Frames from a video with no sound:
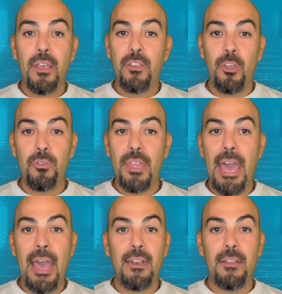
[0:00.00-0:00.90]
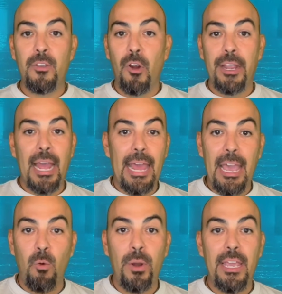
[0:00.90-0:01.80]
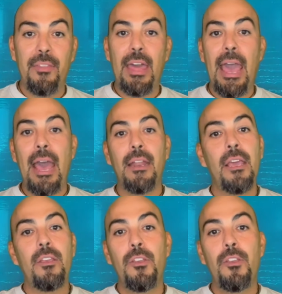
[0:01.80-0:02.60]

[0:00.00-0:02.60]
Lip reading: Use that. You already got equity in that.